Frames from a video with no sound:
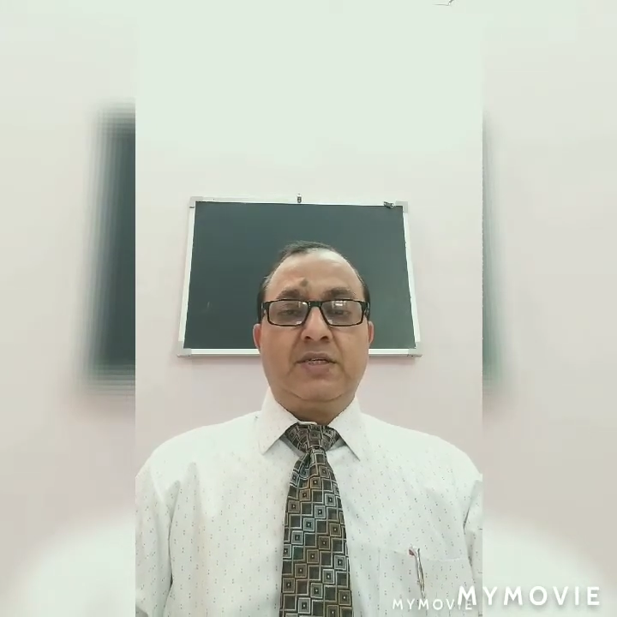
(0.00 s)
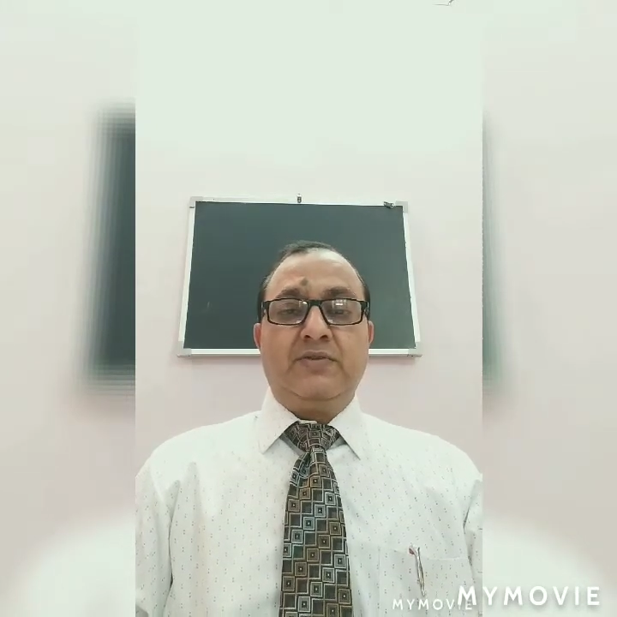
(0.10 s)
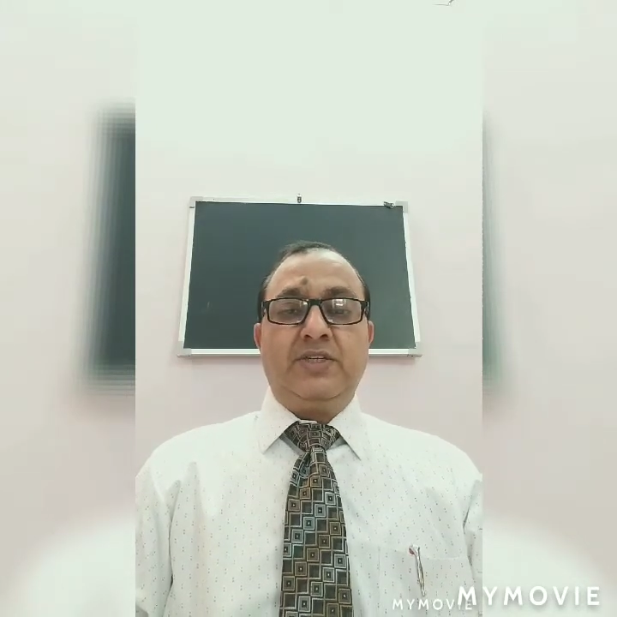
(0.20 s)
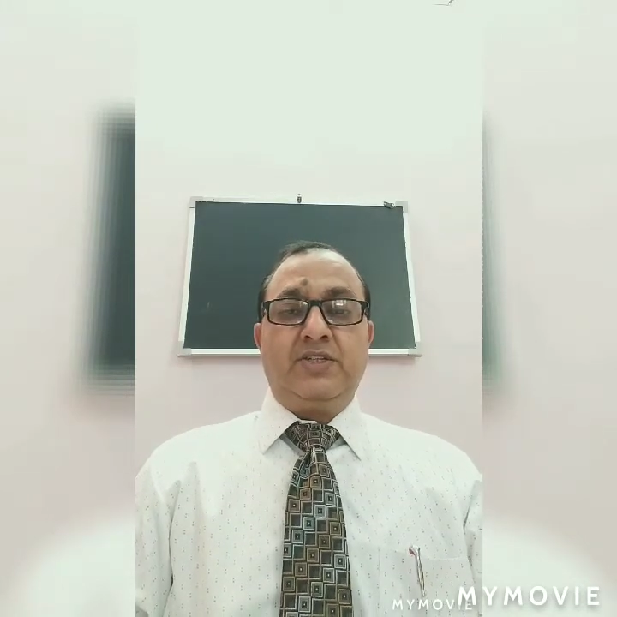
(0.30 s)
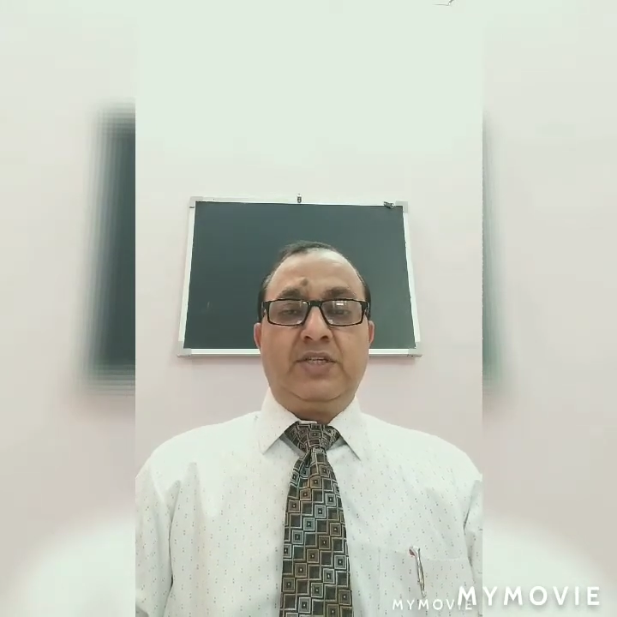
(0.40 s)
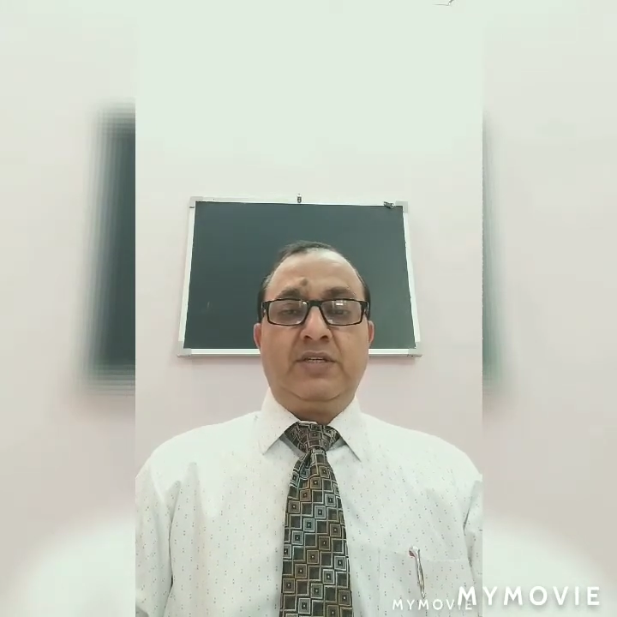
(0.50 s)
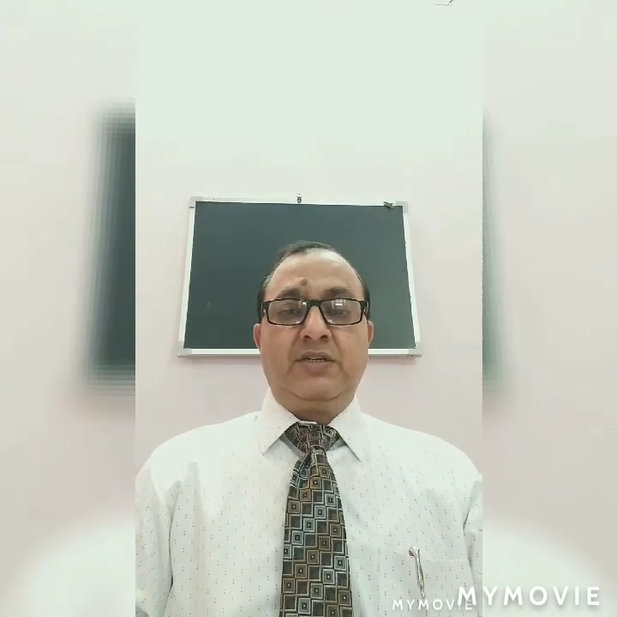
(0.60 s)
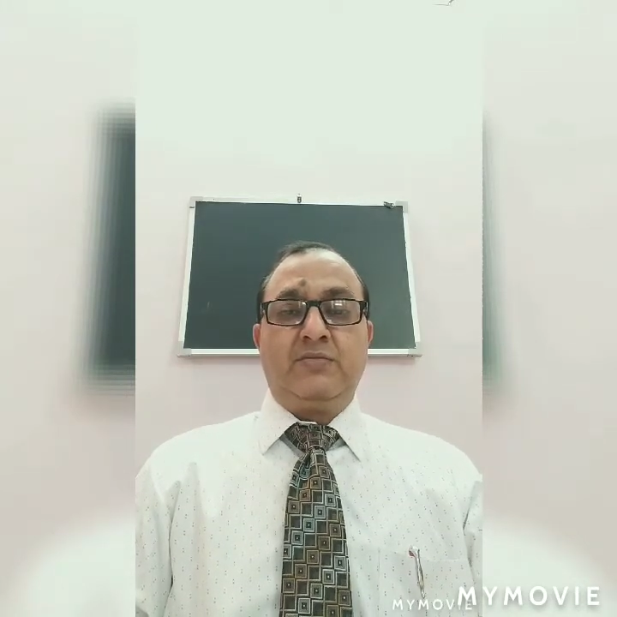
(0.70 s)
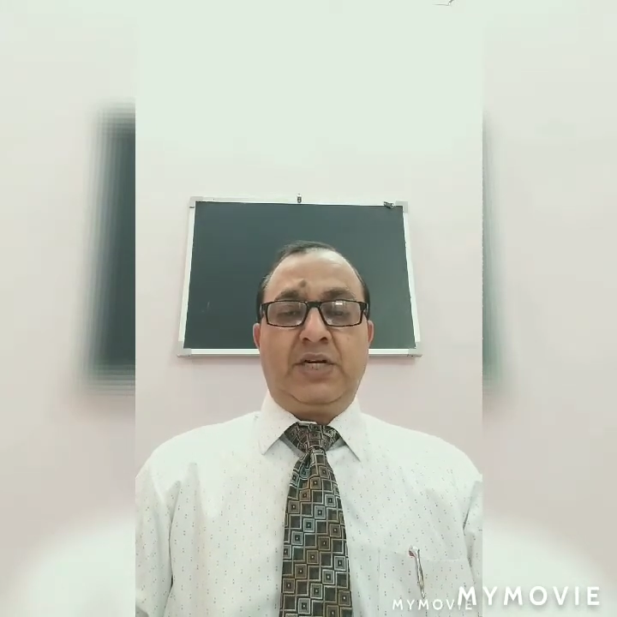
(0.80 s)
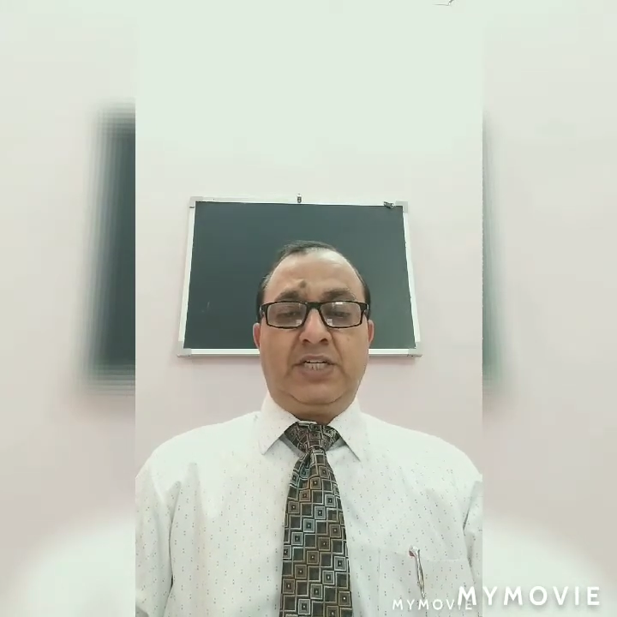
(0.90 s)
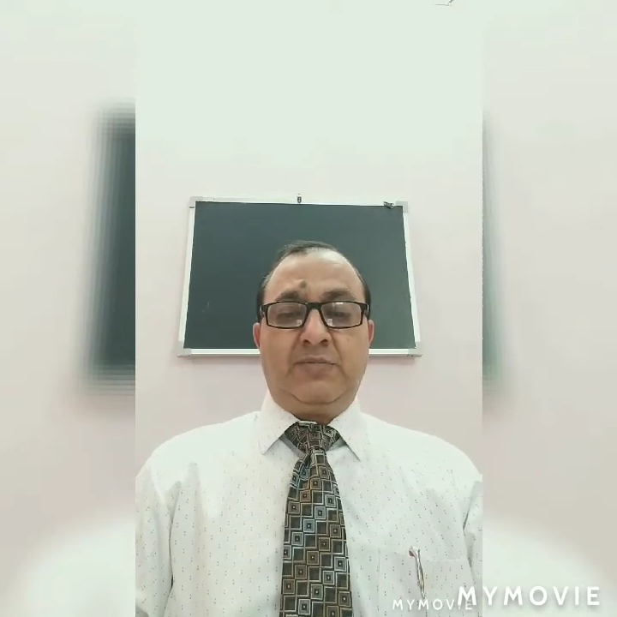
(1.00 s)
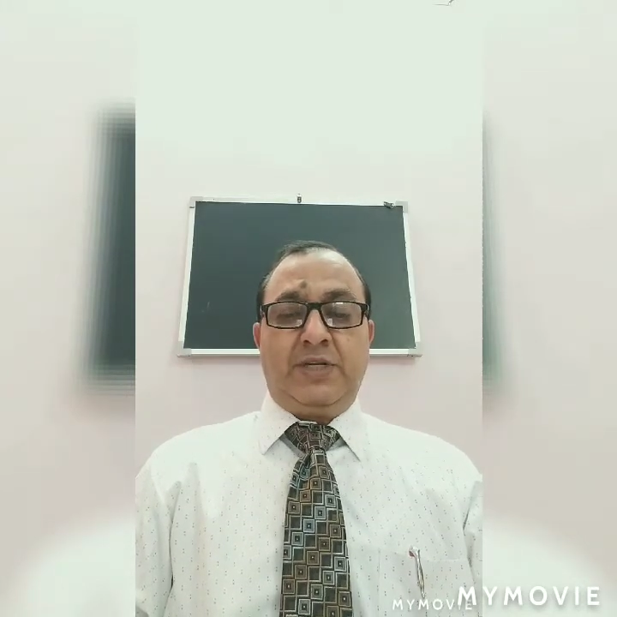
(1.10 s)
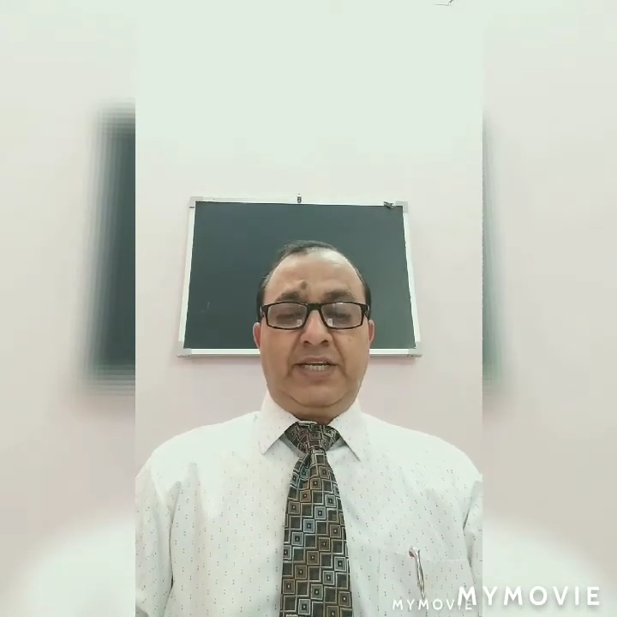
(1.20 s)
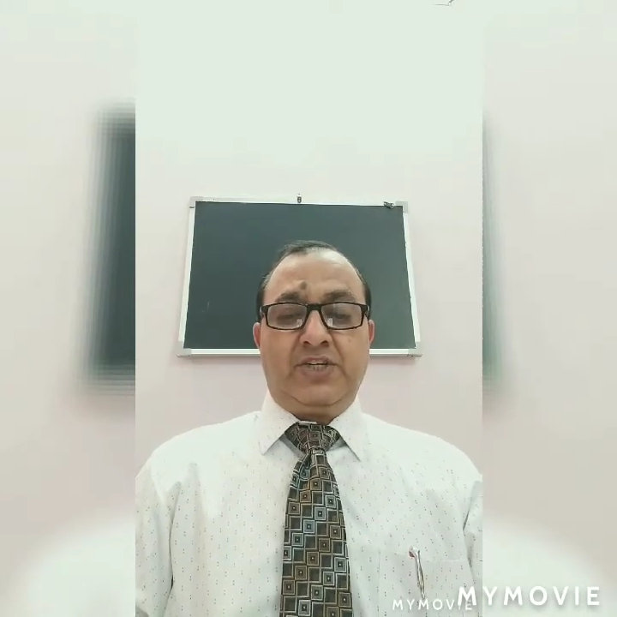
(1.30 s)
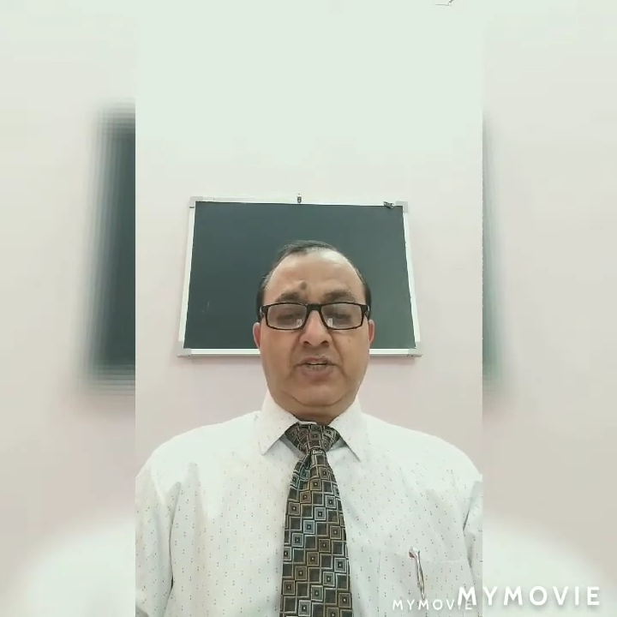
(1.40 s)
division,
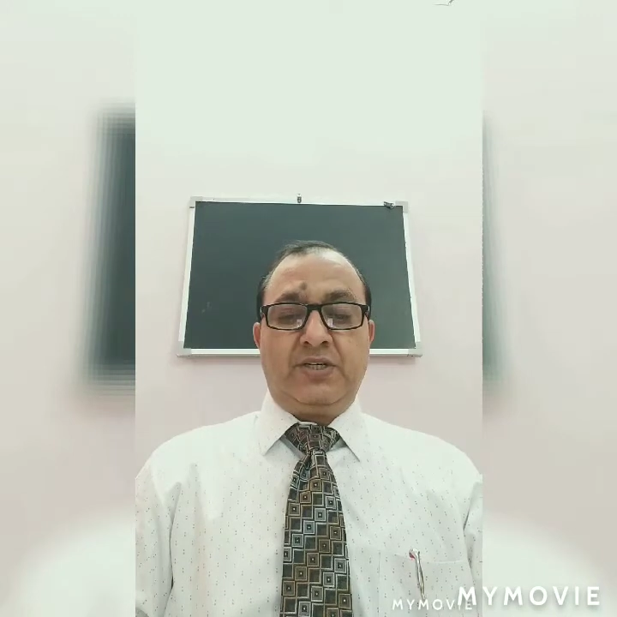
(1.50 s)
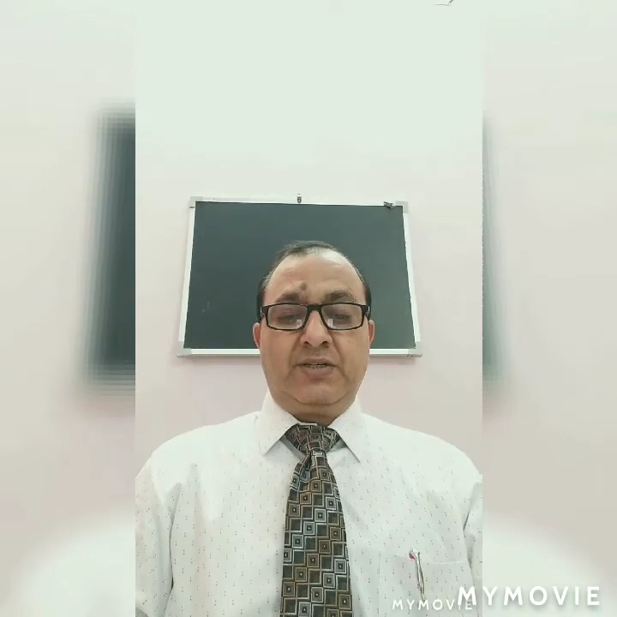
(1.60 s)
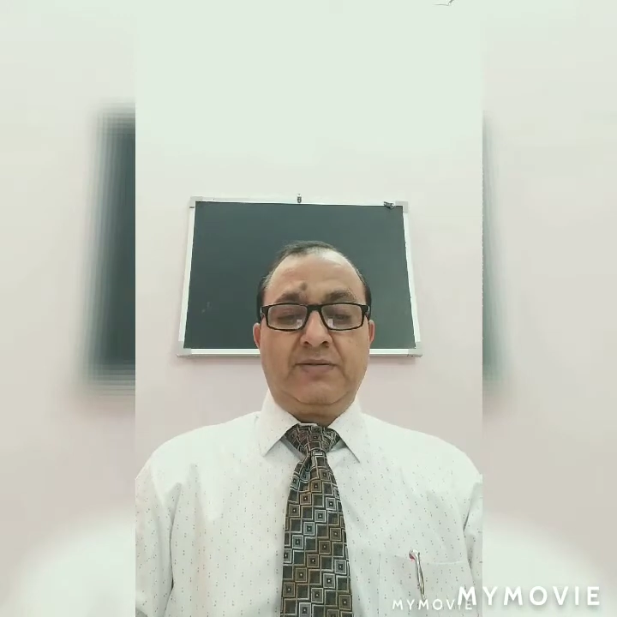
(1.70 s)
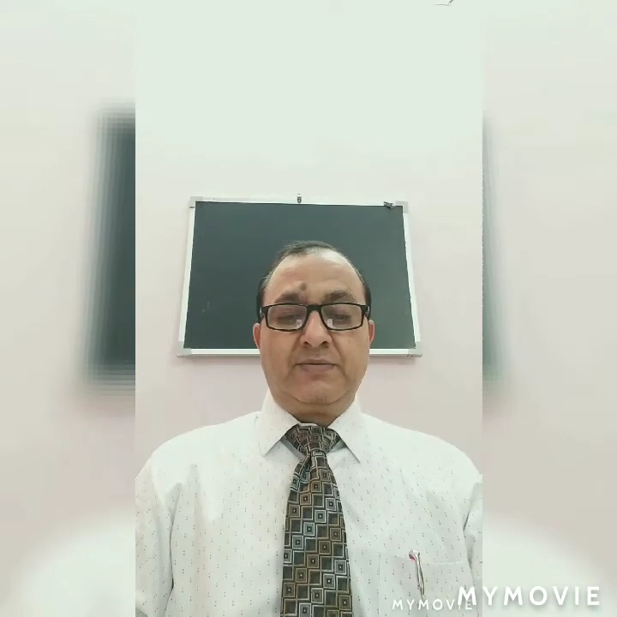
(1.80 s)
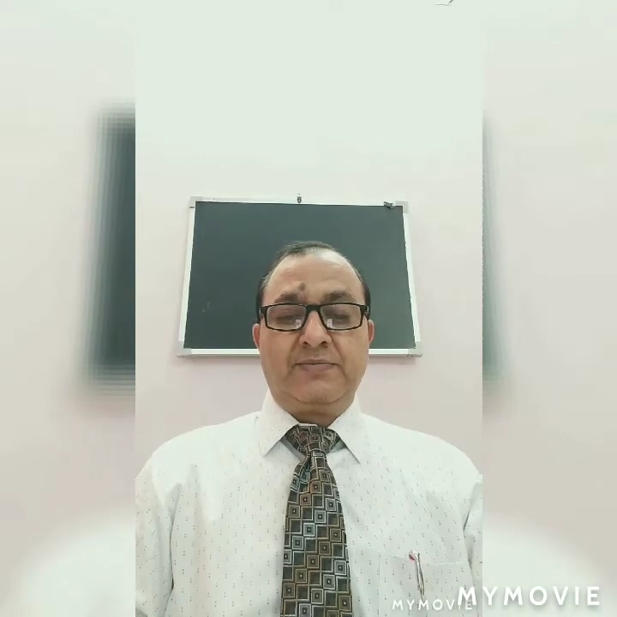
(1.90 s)
multiplication.